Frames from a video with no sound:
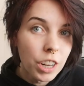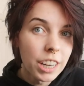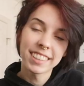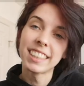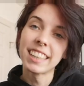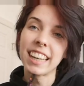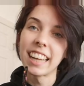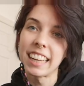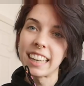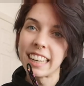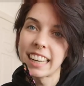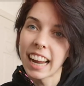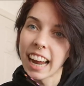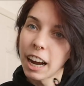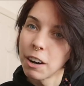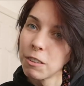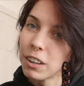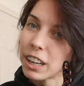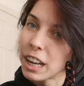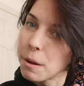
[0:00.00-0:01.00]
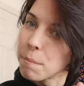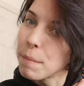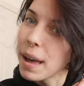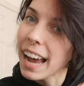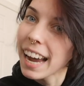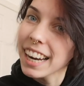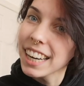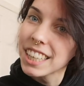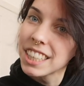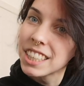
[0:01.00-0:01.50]
and then I will get
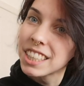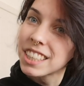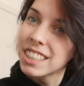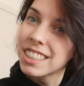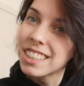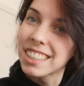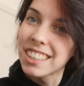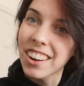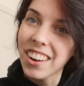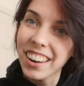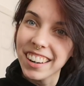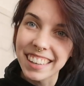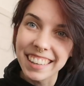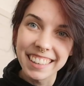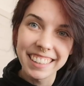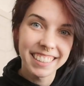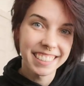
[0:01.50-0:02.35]
back to knotting.